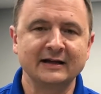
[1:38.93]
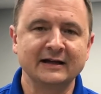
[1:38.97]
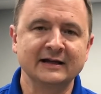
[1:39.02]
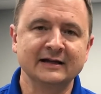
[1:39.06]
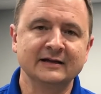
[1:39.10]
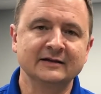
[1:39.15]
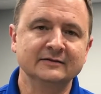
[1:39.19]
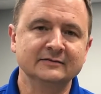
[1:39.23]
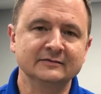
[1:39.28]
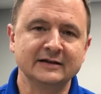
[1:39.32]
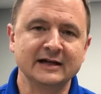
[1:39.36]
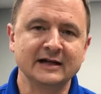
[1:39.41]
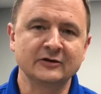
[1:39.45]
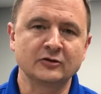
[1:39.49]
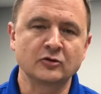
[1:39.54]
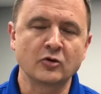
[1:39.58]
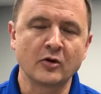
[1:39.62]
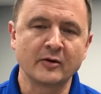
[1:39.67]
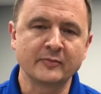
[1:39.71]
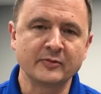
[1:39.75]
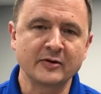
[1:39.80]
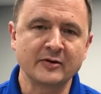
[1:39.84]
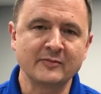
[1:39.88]
in, in
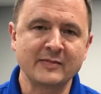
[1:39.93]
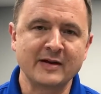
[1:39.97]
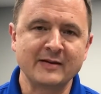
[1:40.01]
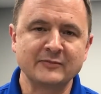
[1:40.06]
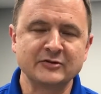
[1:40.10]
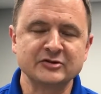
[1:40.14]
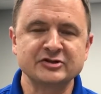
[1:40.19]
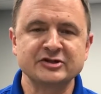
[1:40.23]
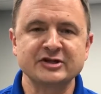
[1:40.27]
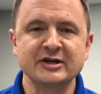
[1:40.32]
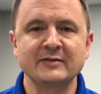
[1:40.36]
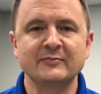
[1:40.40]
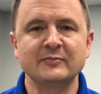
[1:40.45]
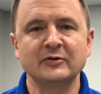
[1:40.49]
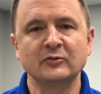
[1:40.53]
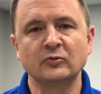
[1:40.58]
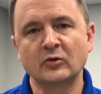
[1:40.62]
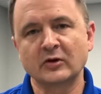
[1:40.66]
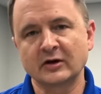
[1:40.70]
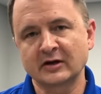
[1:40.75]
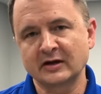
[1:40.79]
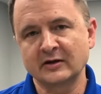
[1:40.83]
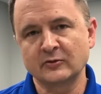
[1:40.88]
corporate membership
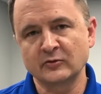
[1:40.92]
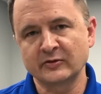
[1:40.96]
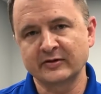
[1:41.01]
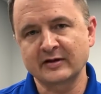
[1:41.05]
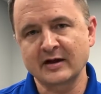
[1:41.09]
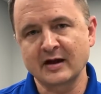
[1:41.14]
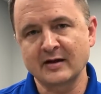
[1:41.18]
and working with